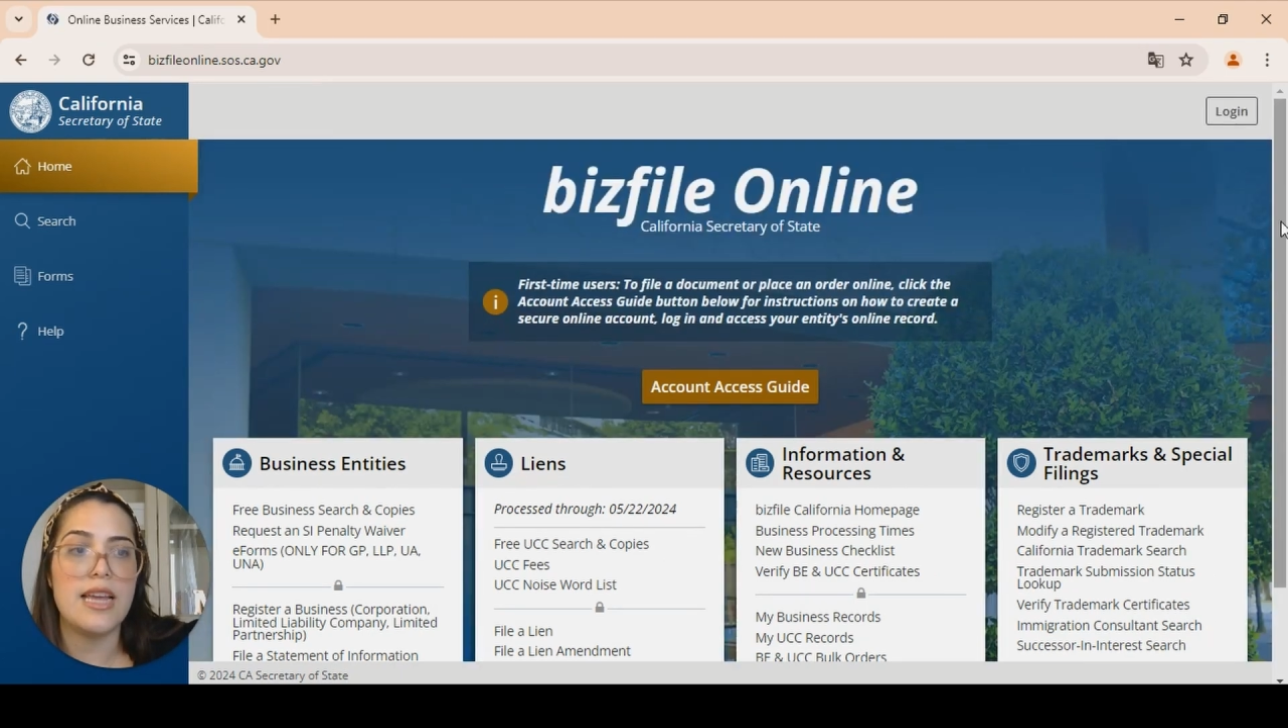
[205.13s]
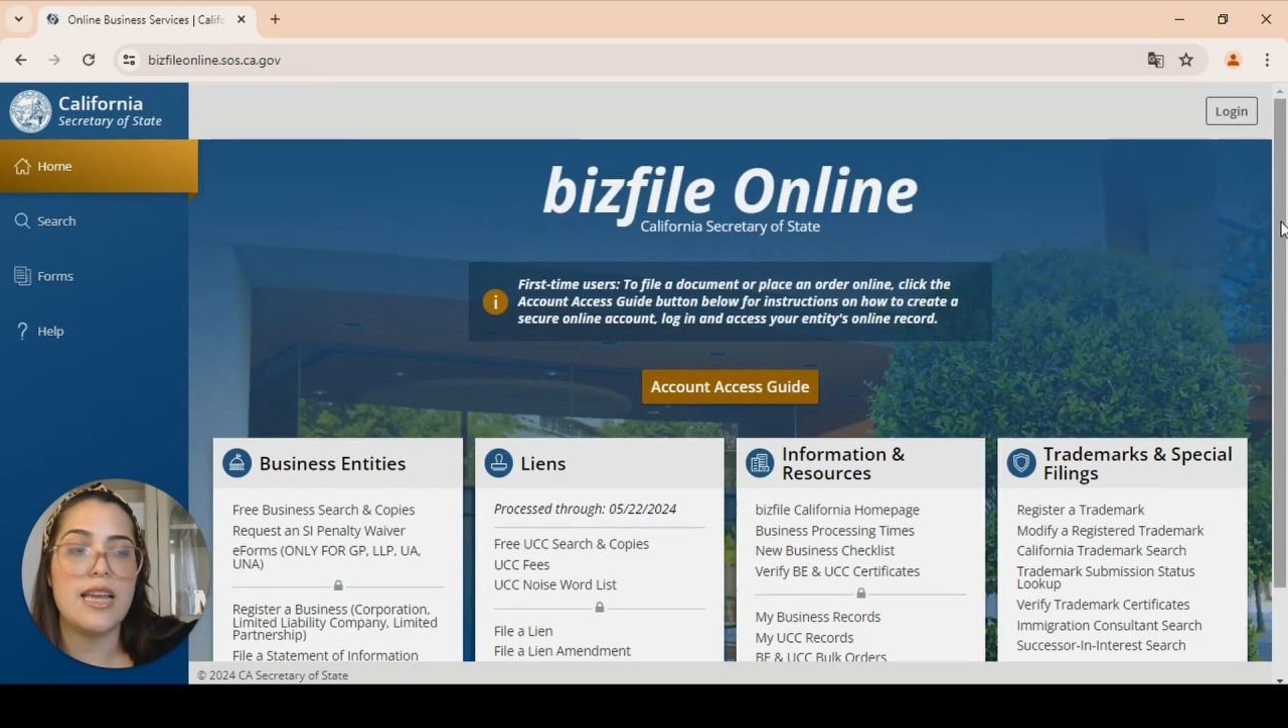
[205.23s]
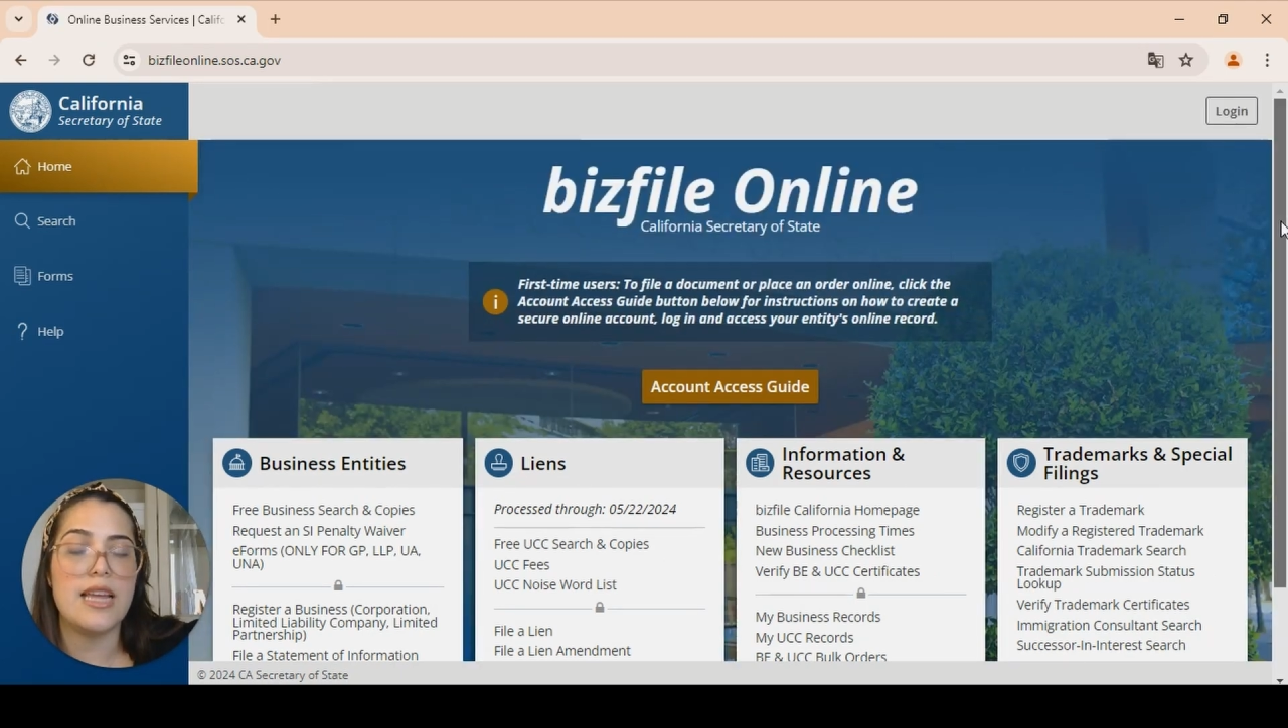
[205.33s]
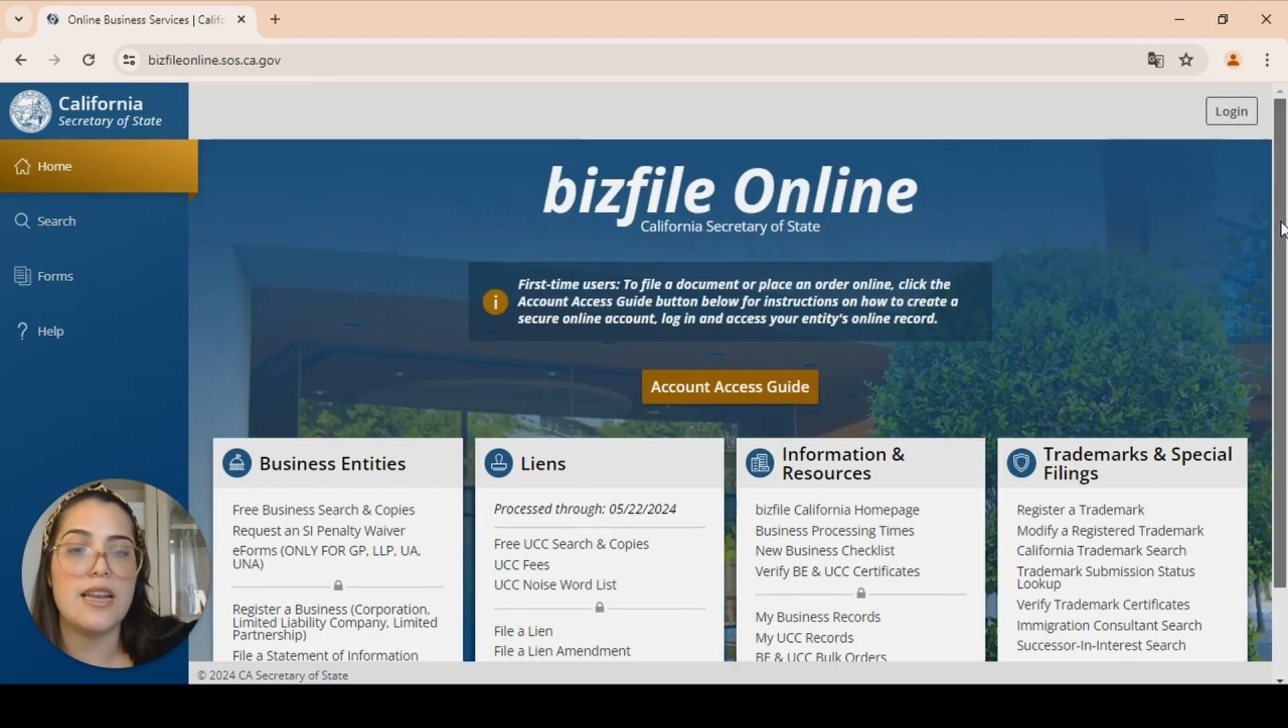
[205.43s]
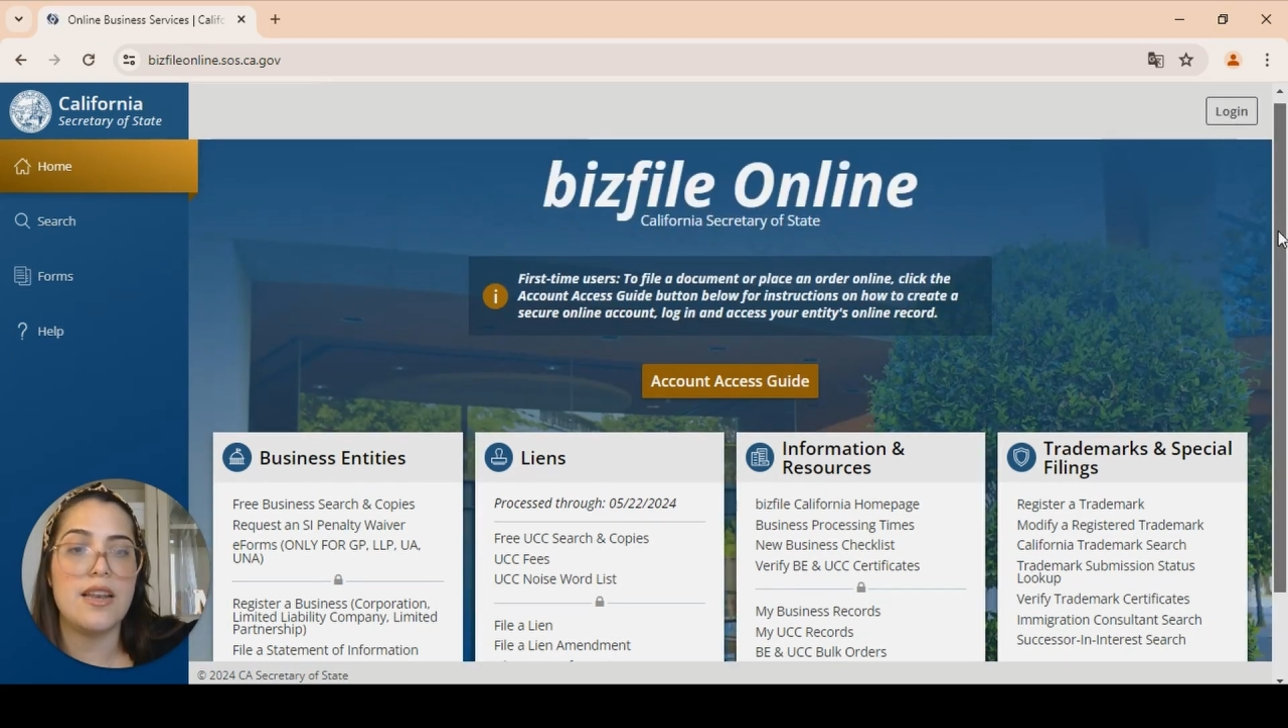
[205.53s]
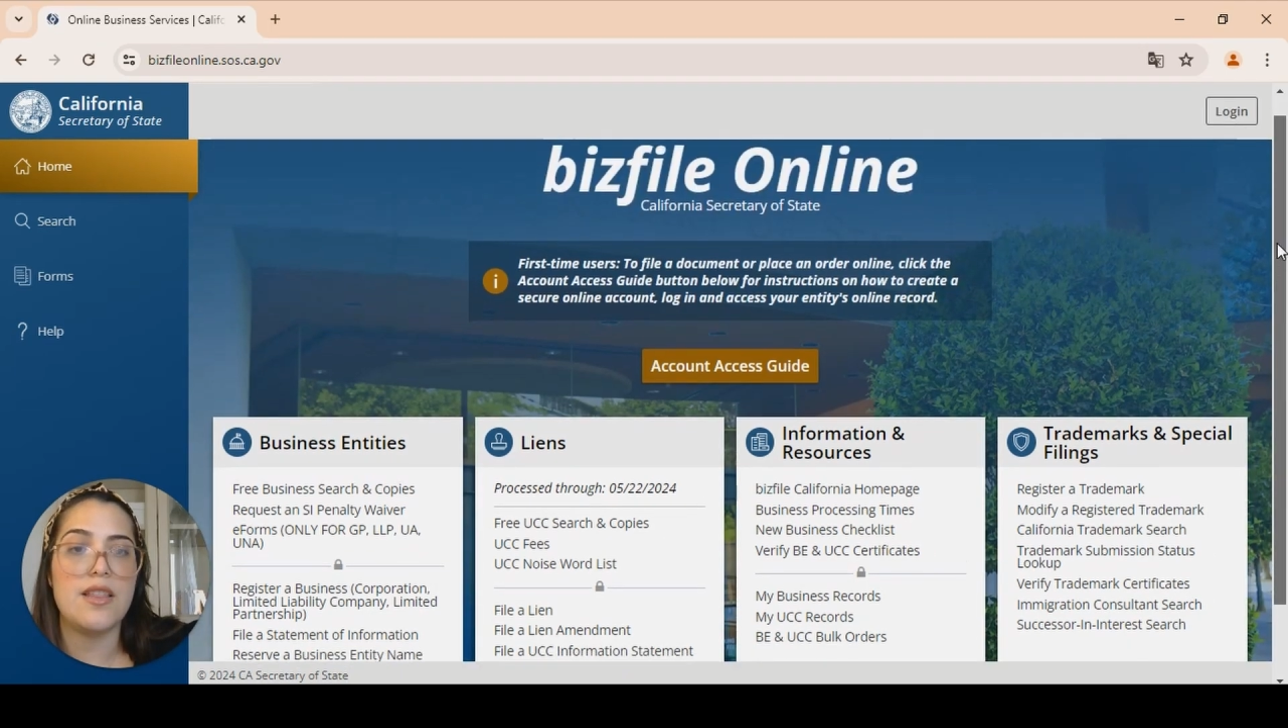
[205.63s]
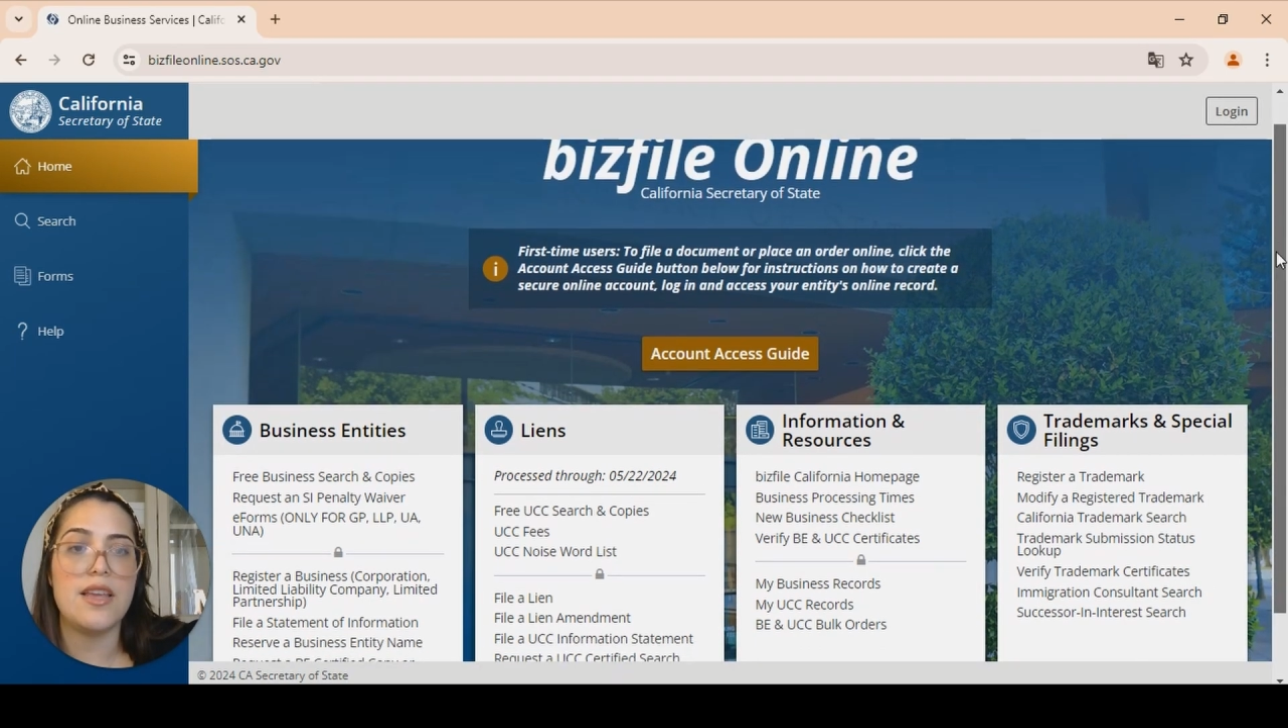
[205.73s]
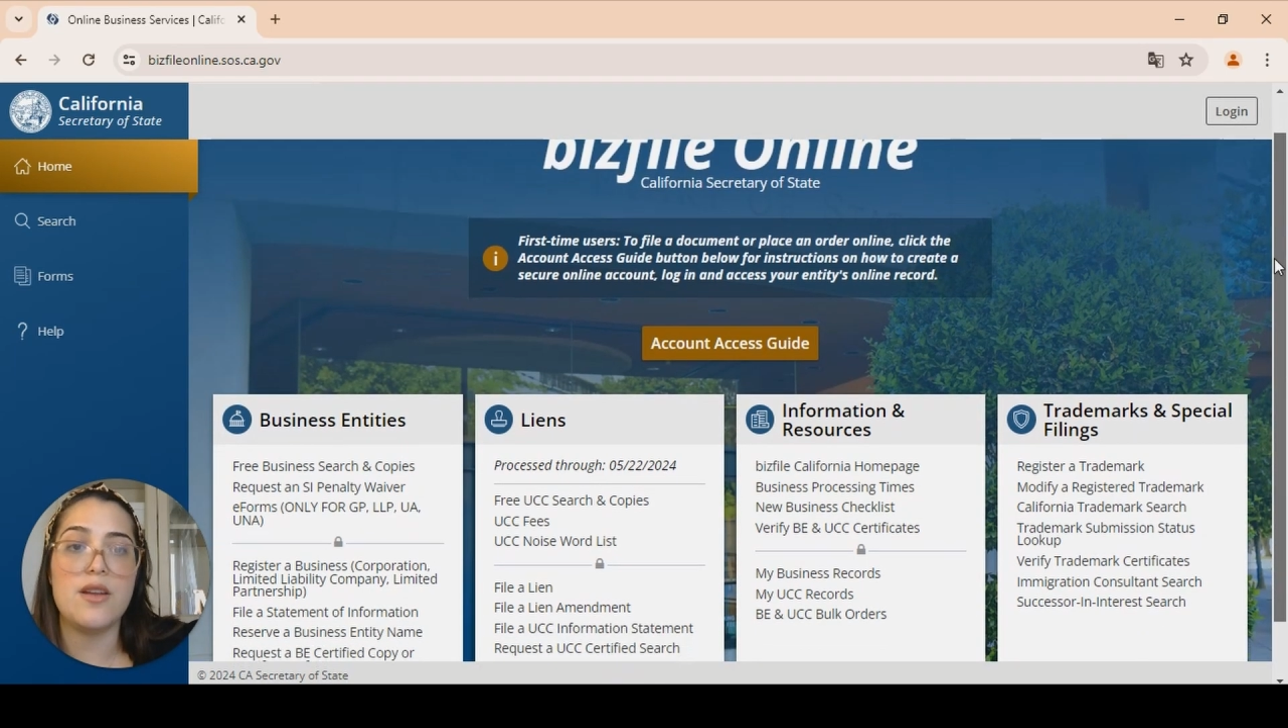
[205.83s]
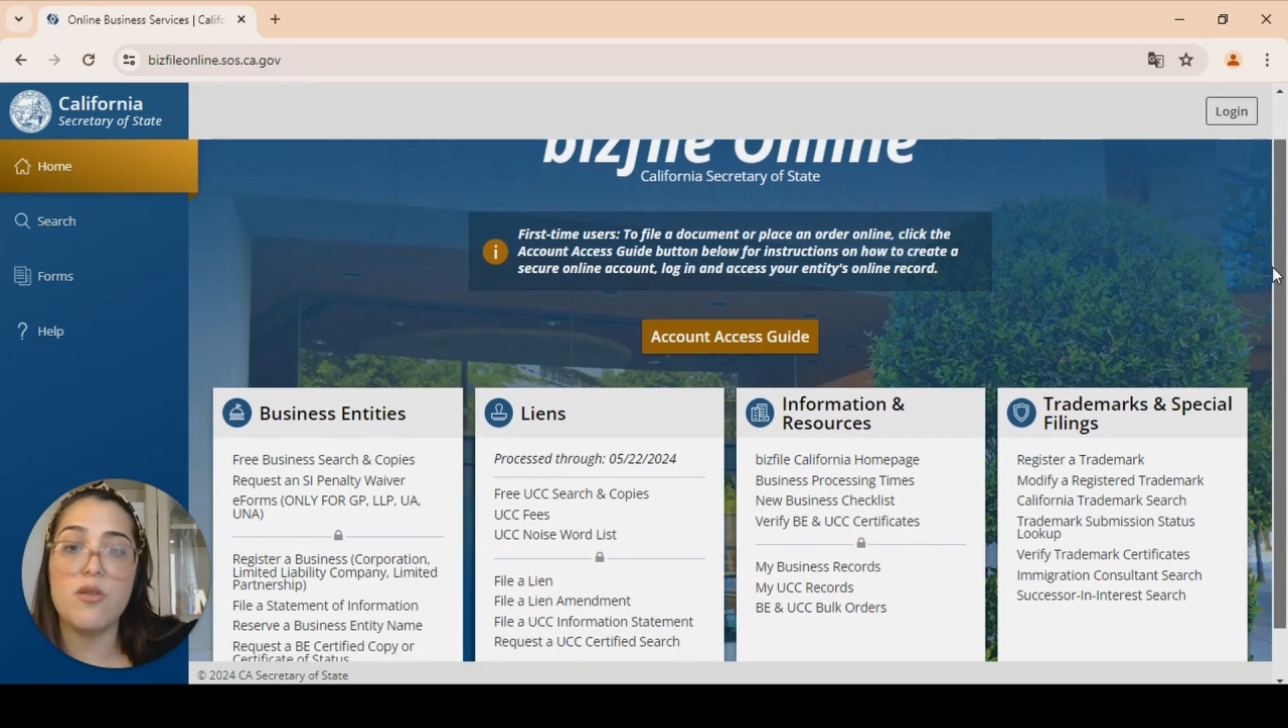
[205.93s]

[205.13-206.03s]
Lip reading: And it